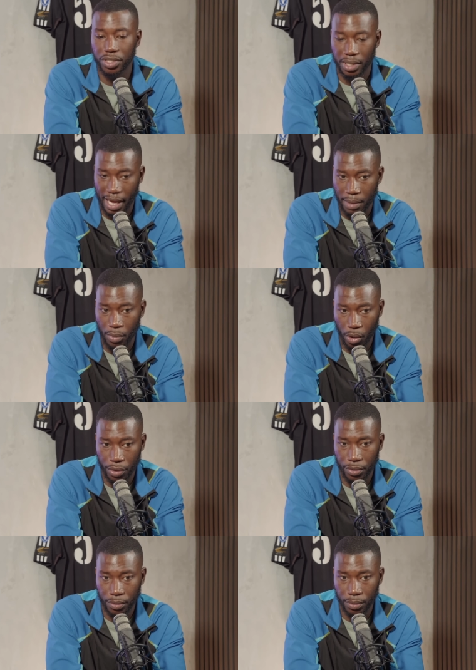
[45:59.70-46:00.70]
the game
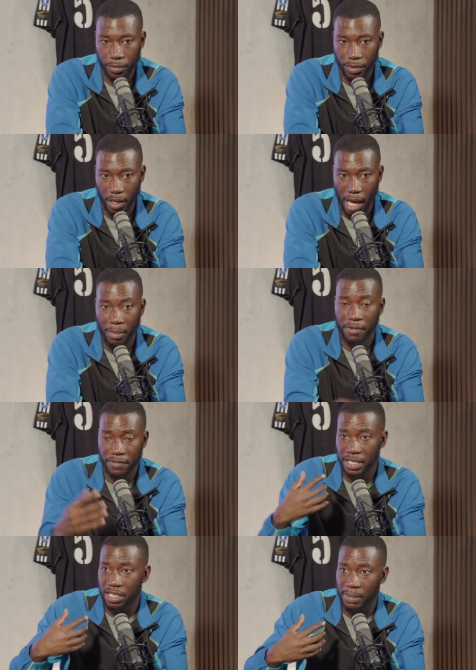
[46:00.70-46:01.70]
on. I'm a
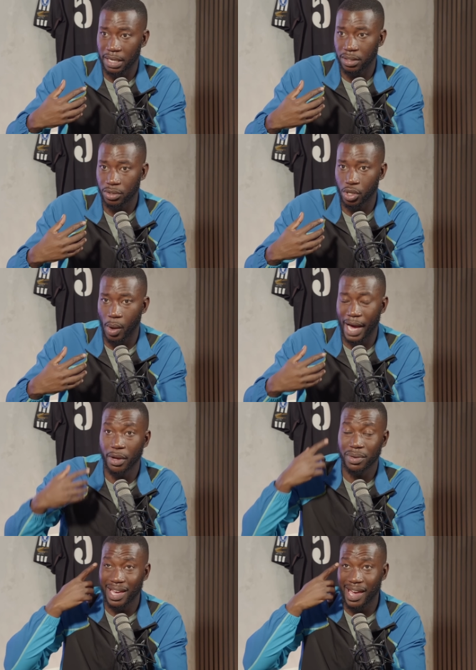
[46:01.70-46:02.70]
feeling man, so I mm.
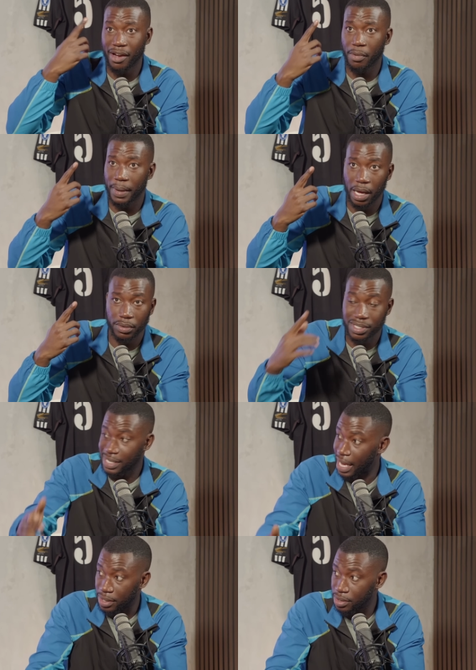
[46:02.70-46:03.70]
don't care about
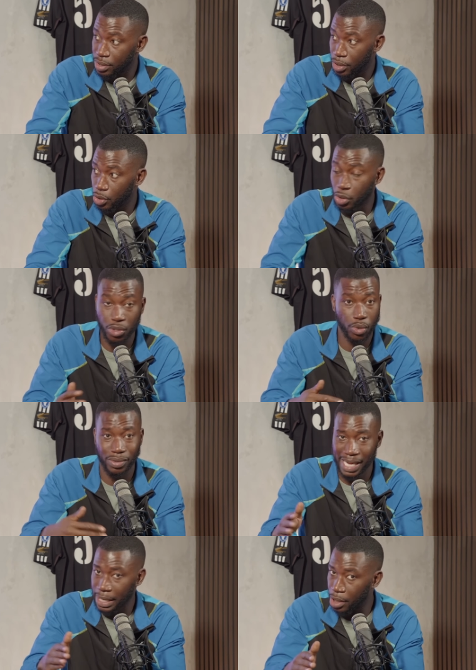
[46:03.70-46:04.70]
stats. Yeah. You could
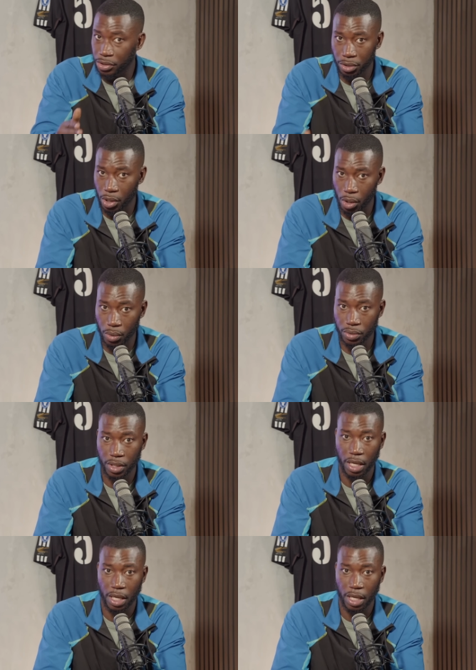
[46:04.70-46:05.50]
score 900 goals,